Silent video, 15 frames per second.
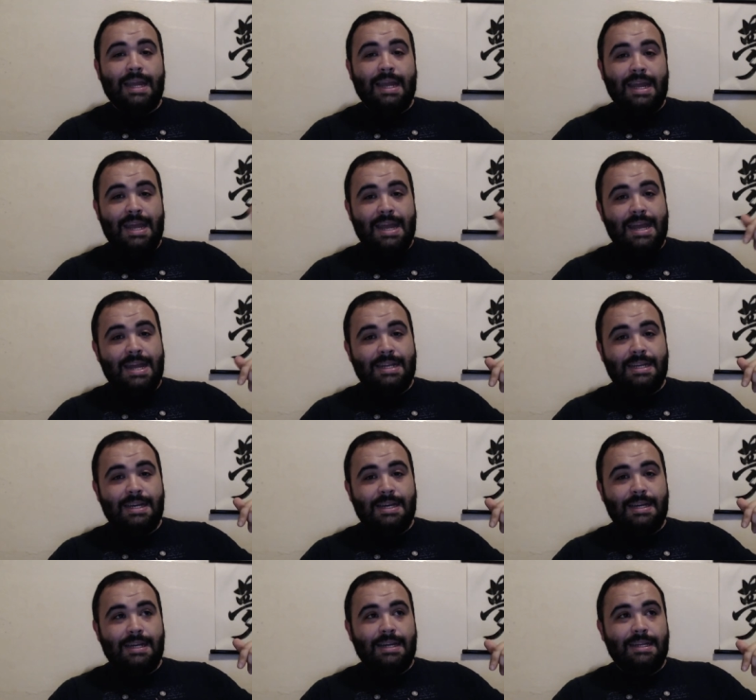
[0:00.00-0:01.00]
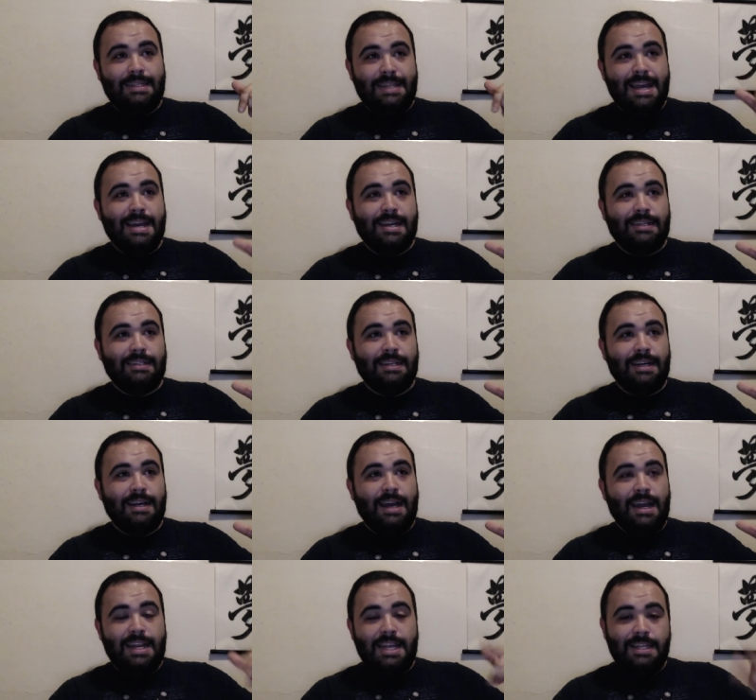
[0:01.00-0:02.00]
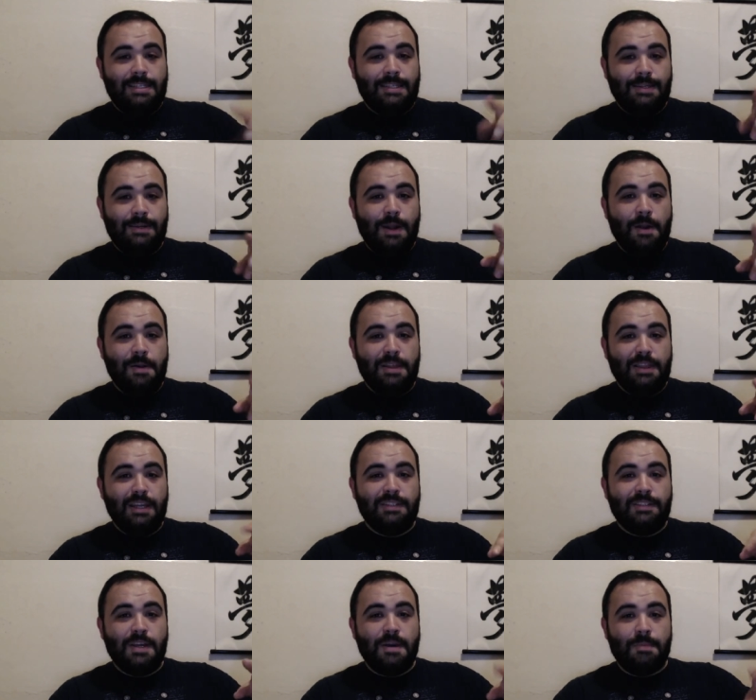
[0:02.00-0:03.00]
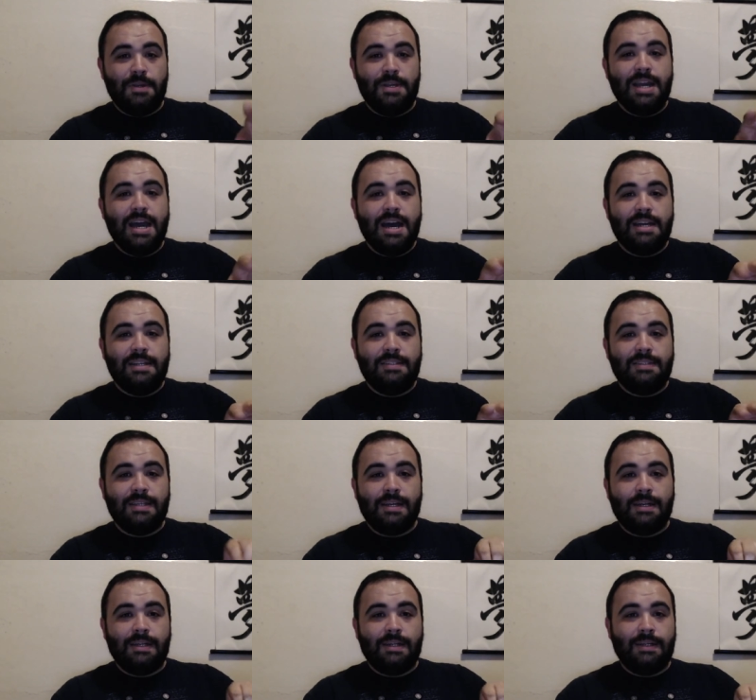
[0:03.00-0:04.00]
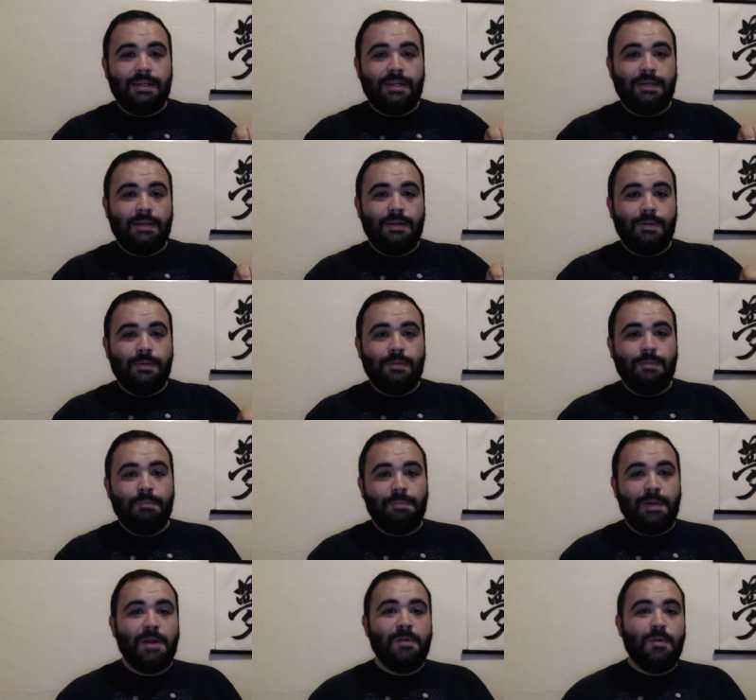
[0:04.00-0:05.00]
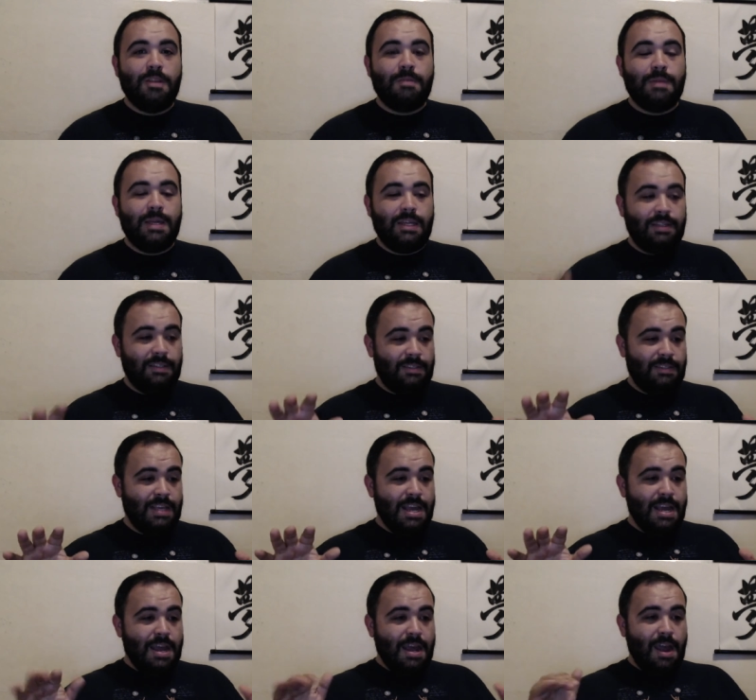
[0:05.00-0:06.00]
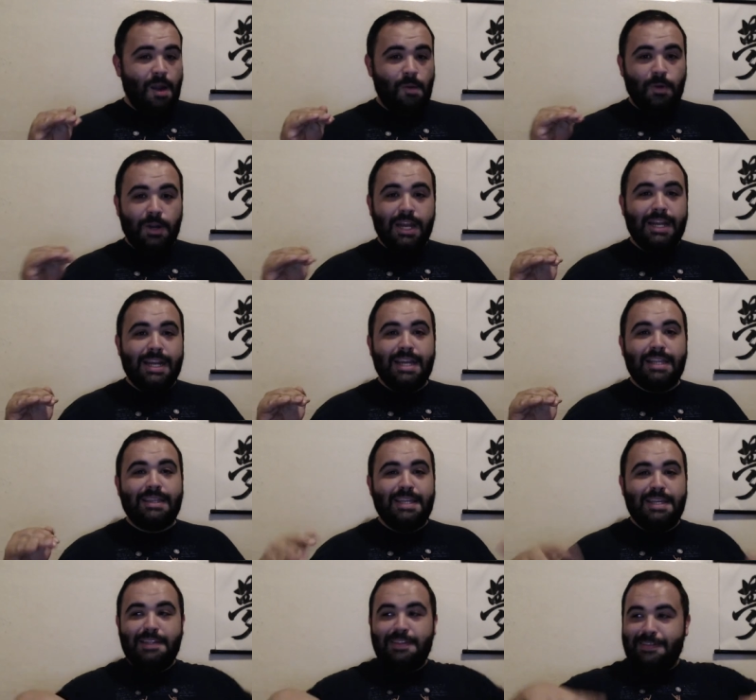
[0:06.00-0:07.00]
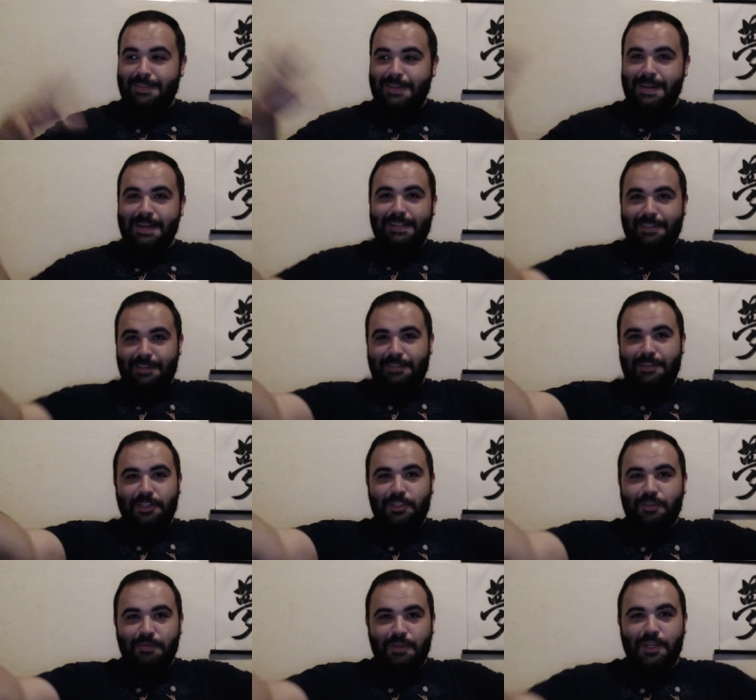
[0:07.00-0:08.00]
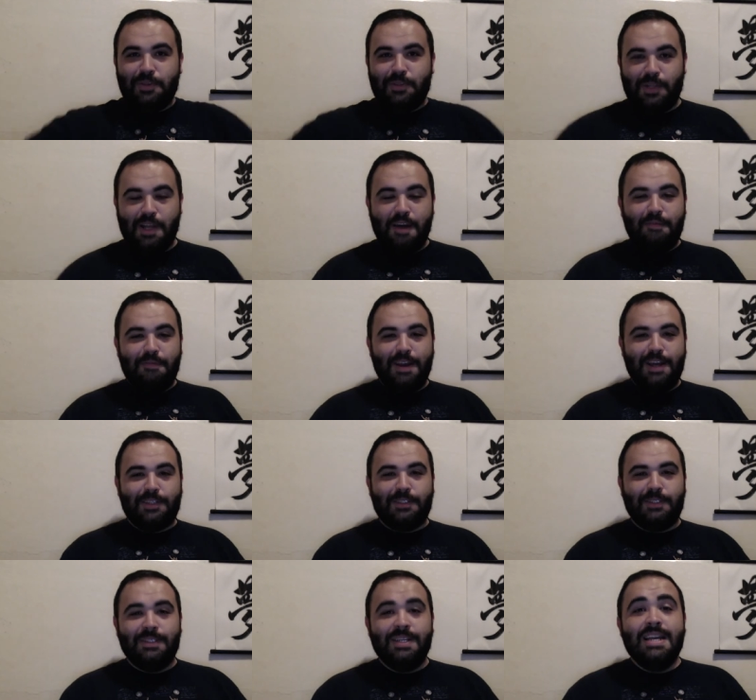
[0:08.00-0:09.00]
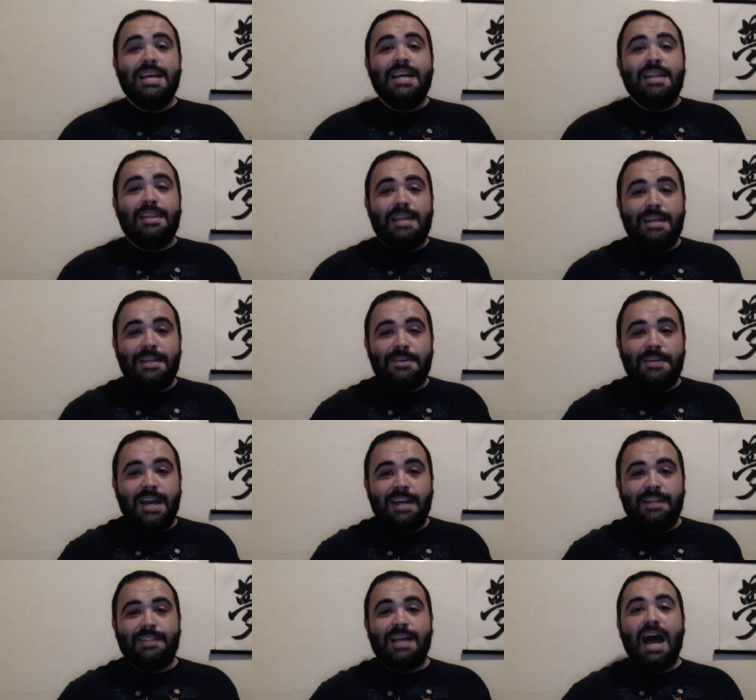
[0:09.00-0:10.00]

And uh, yeah, uh, I need to hurry things up. You guys uh, bear with me because Uh, we're gonna get these uh, discussion videos a lot faster. Thank you guys.